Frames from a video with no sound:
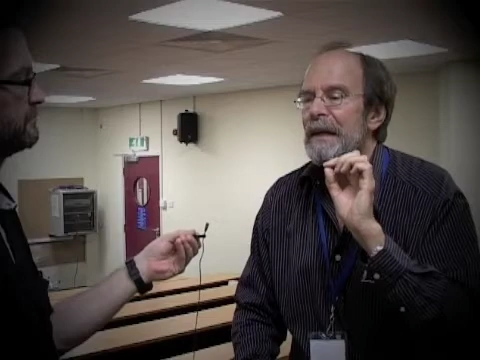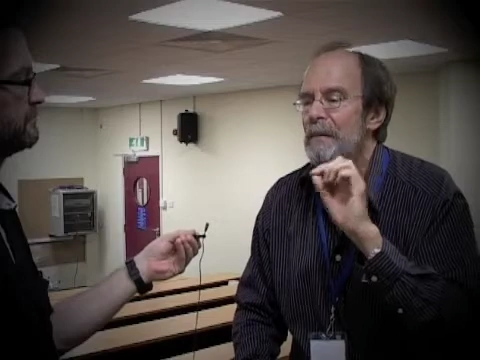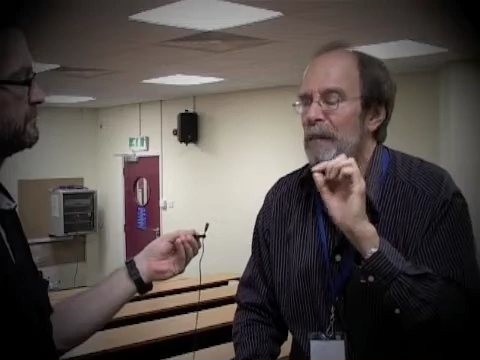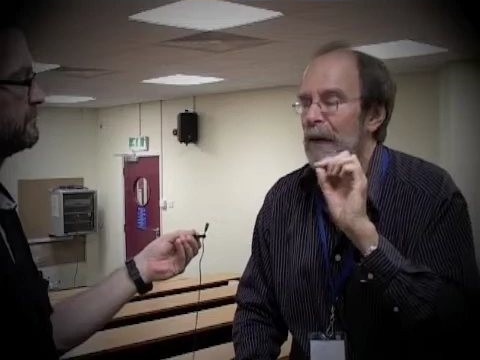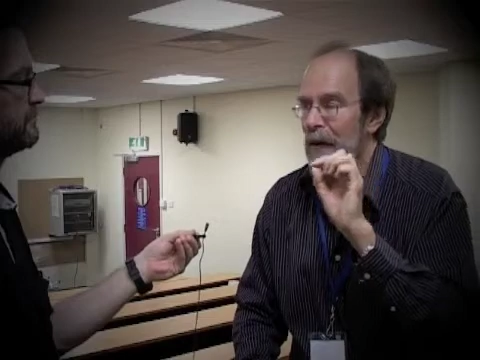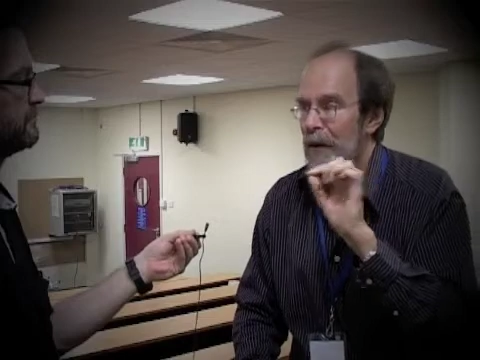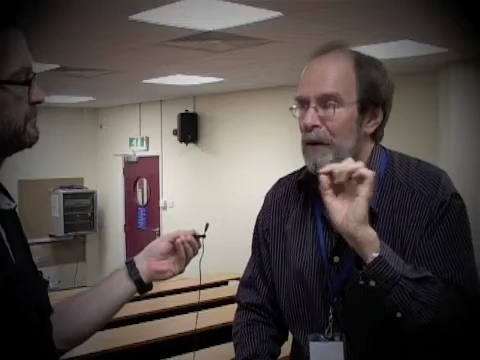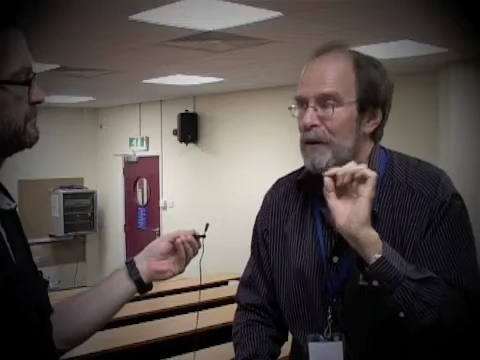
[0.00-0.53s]
In
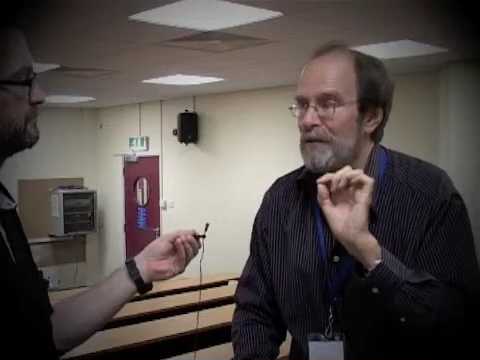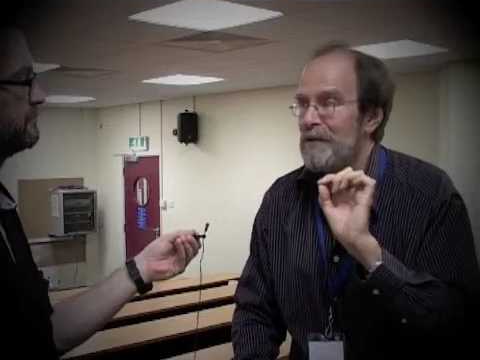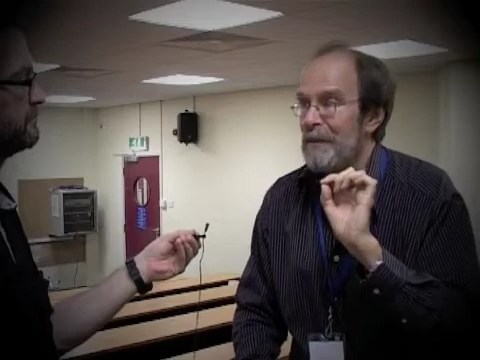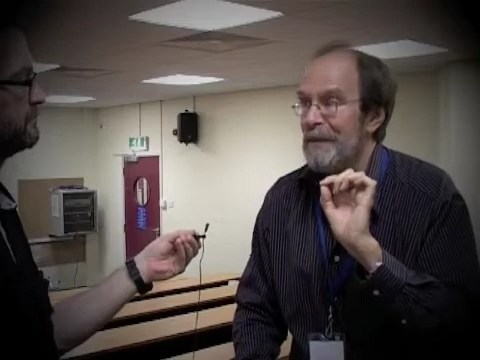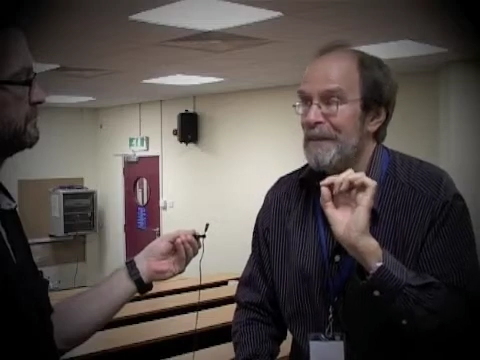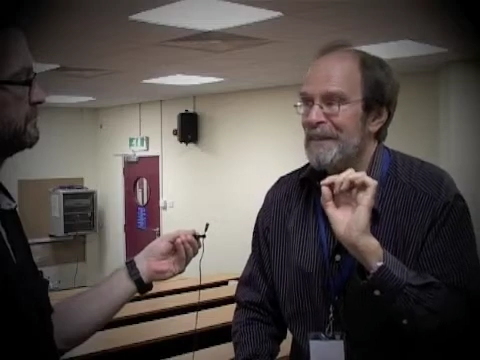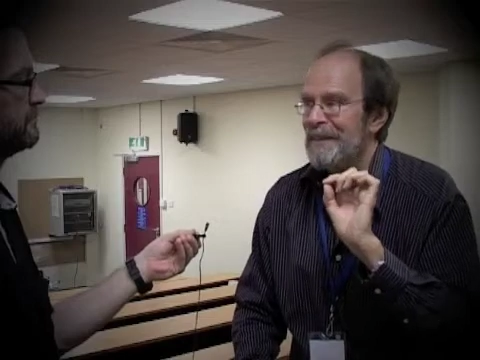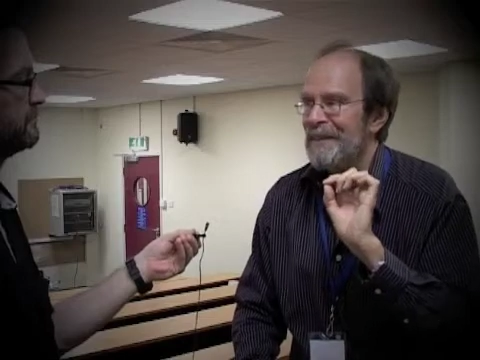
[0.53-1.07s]

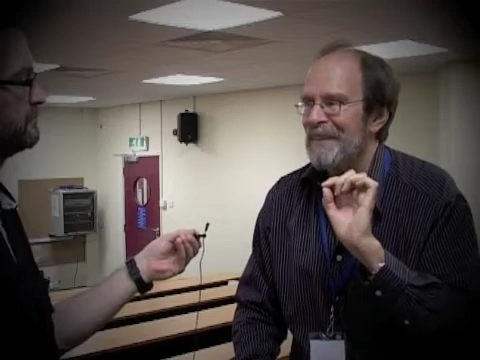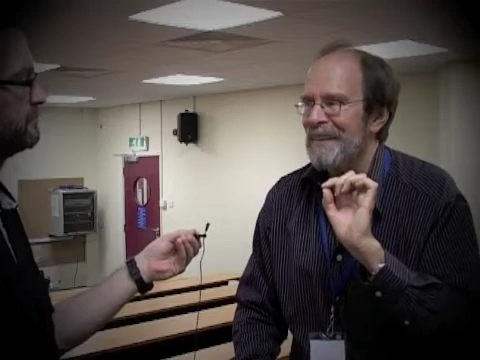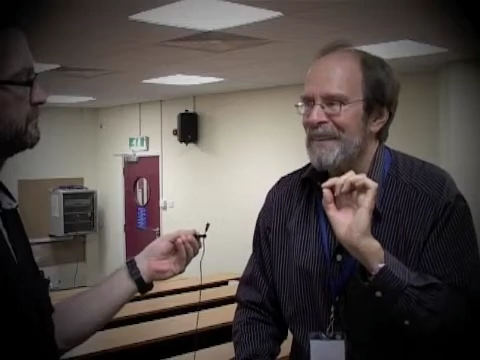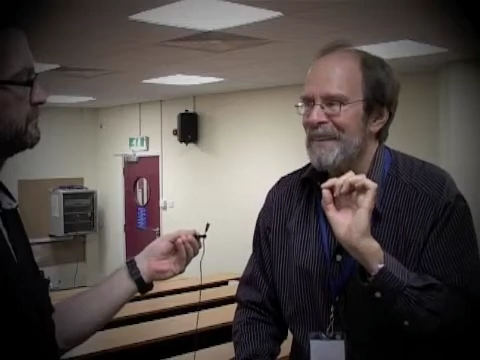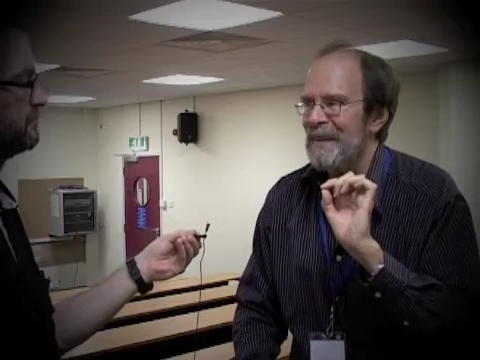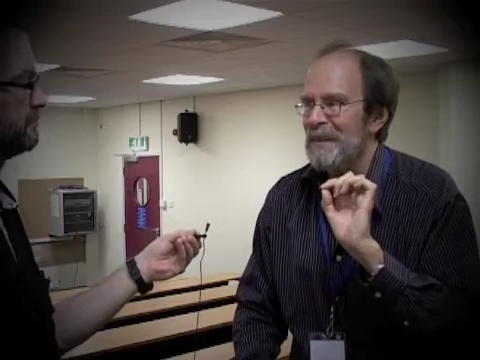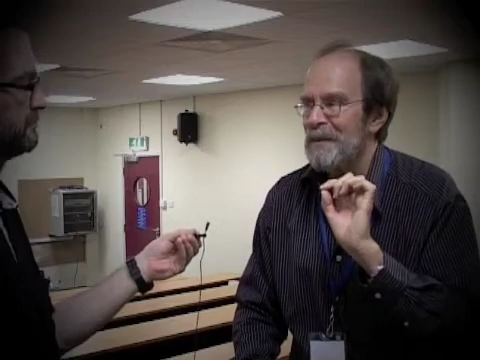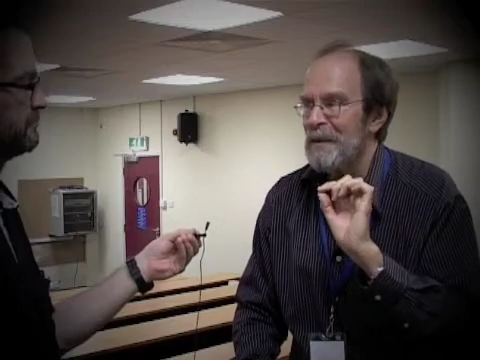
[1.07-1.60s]
biology, they
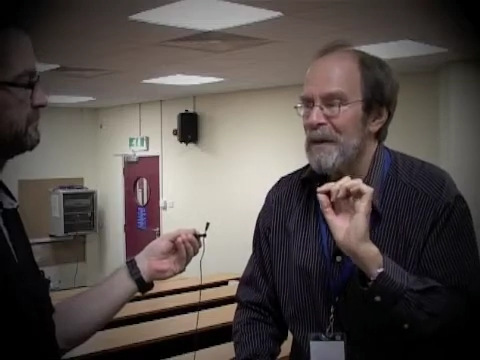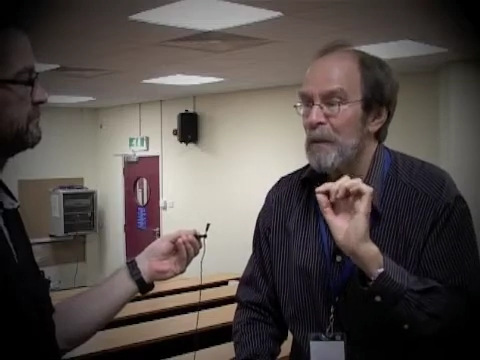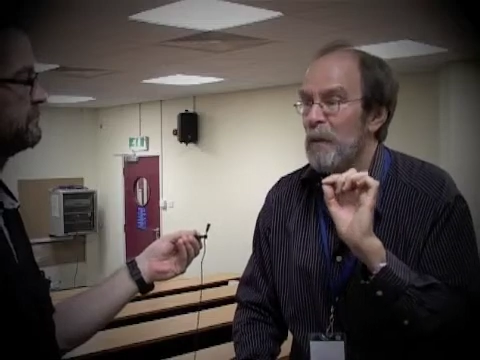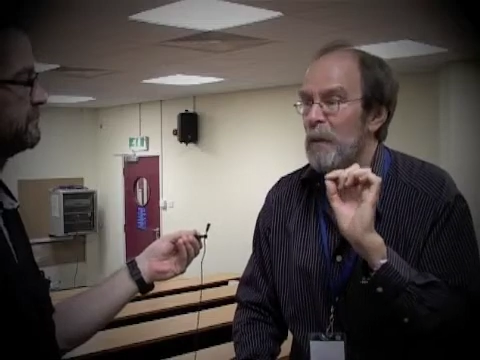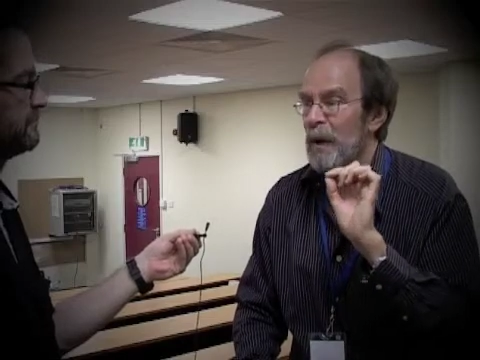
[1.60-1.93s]
say